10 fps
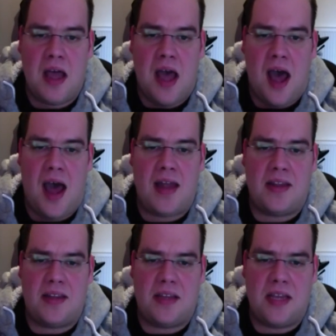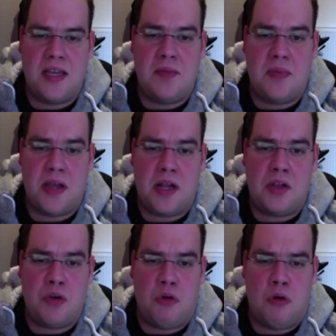and email
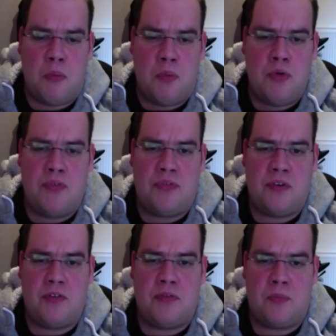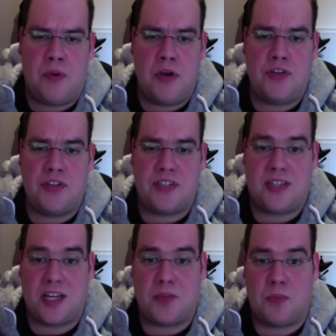your proof of purchase
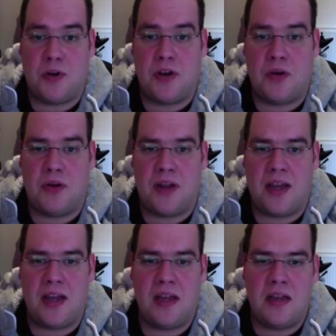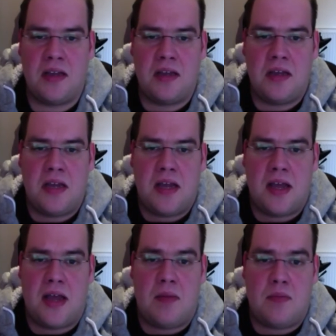slash pre-order
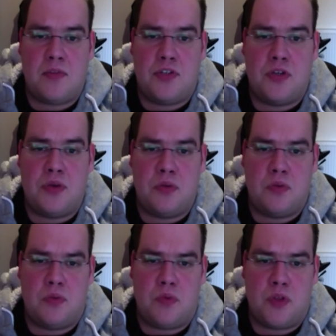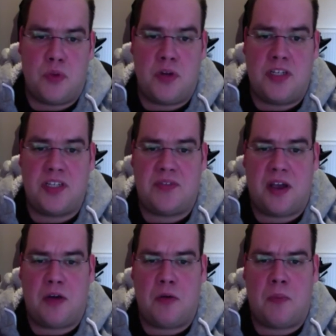um, to the Witches of
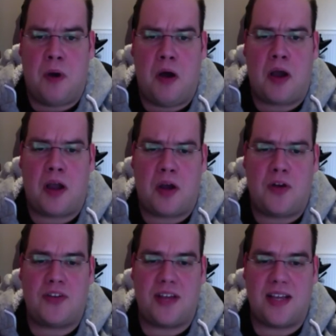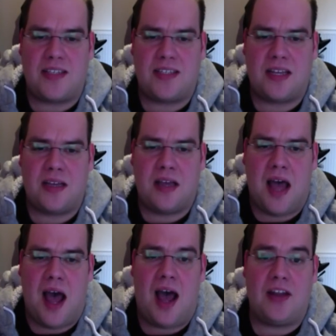Echo Park contest
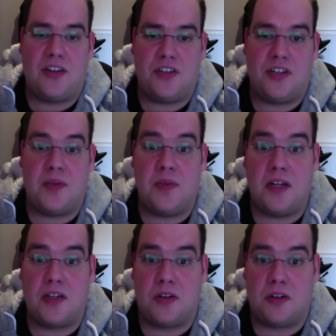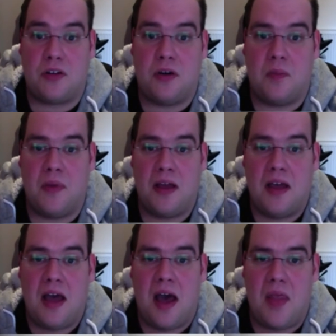at gmail.com
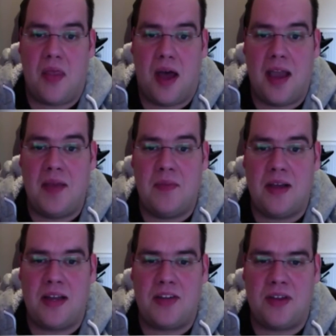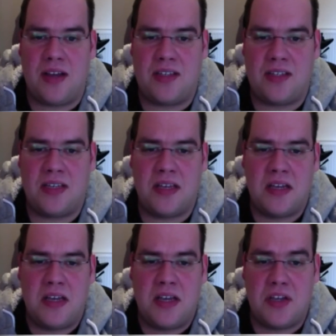and that email address
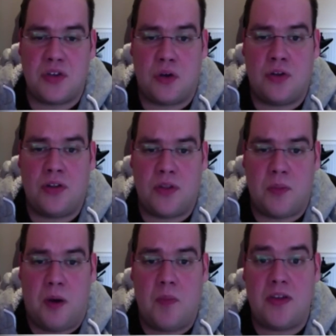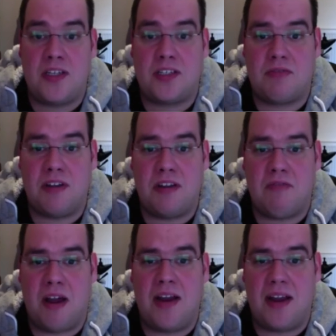is on the bottom of your screen
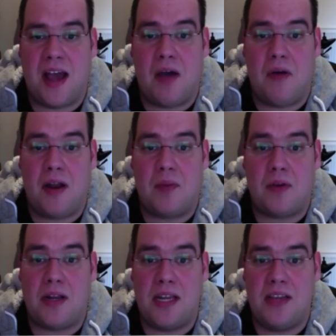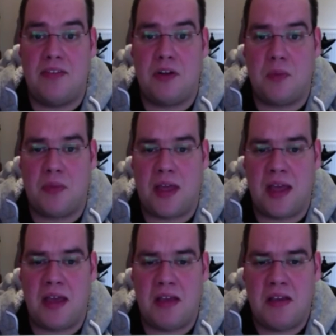right now and I'm going to leave it up
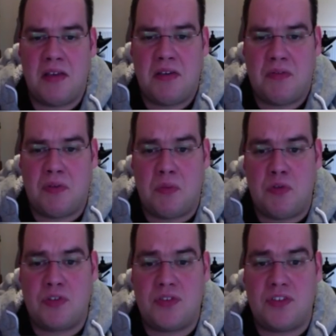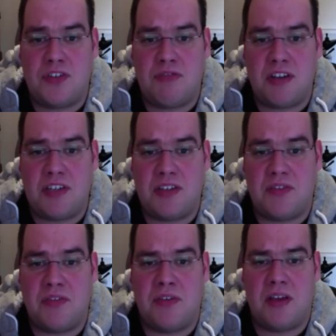there for most of the
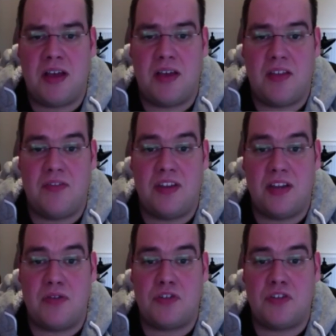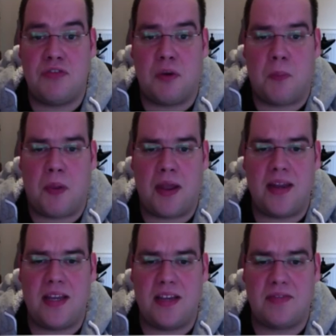duration of uh, the video, so you've got
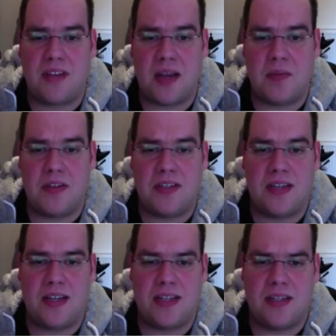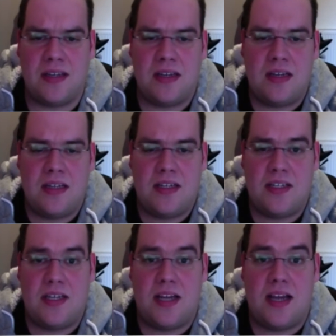plenty of time to take it to,
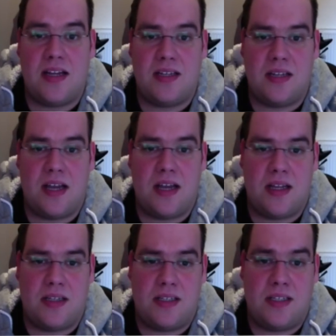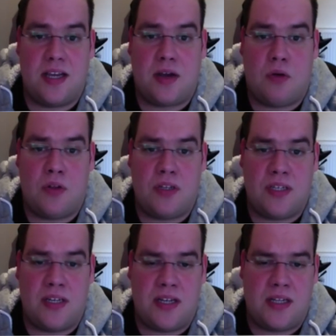ta uh, uh, to take all the
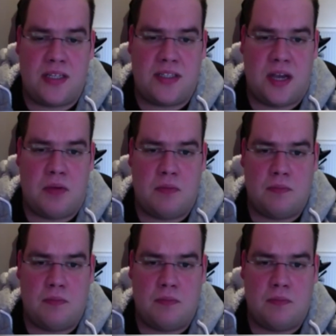details down.